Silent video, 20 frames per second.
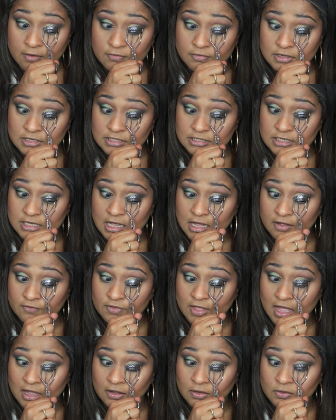We'll see how
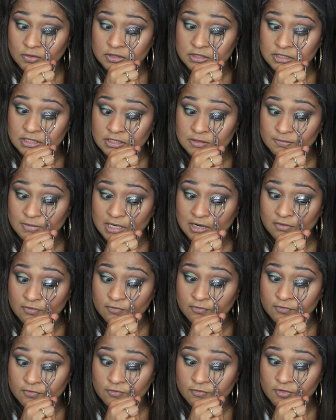that goes. It's been a
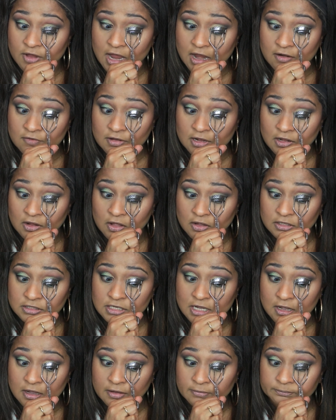very long
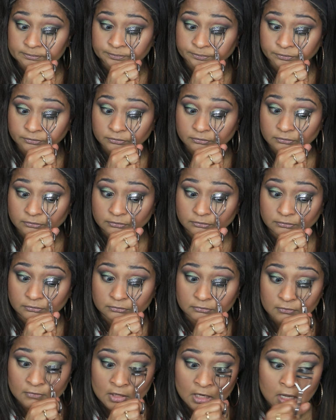time
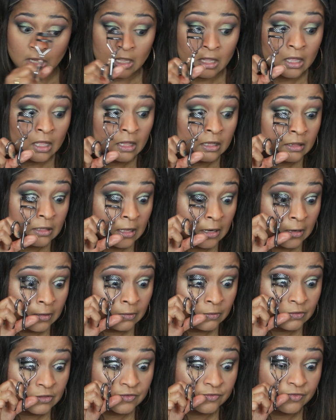that I
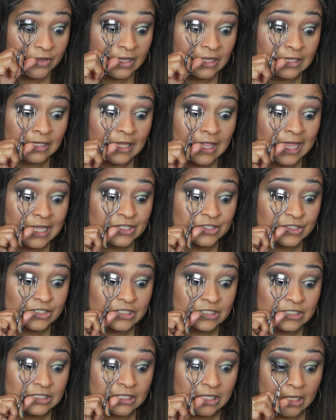use fake
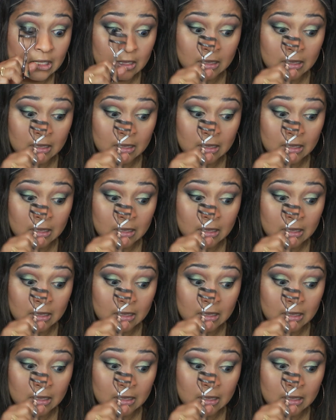lashes.